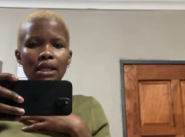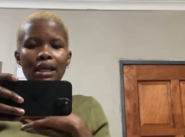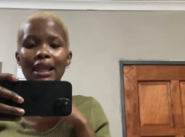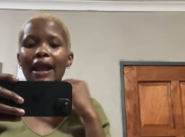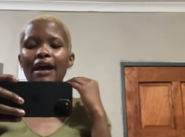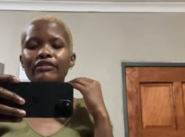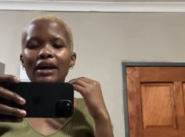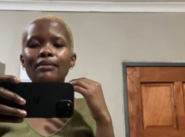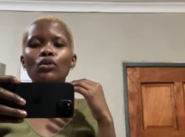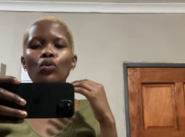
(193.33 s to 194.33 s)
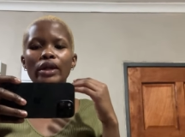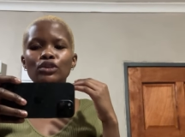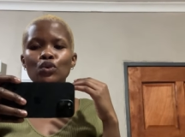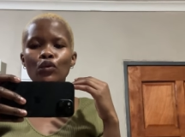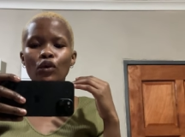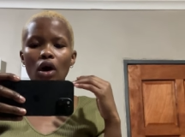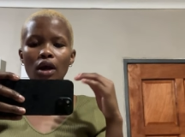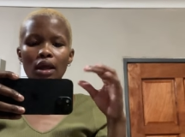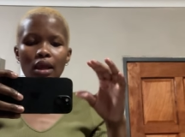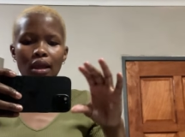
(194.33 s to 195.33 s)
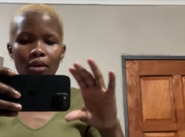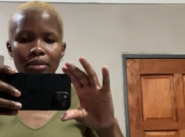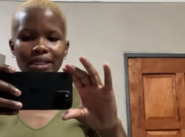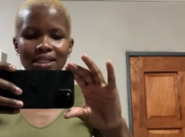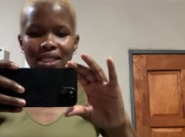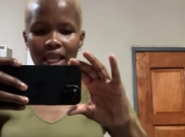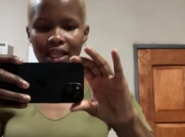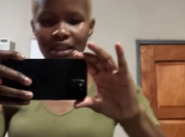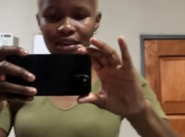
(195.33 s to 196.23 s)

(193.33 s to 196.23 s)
like I've come way too far. Please, hey,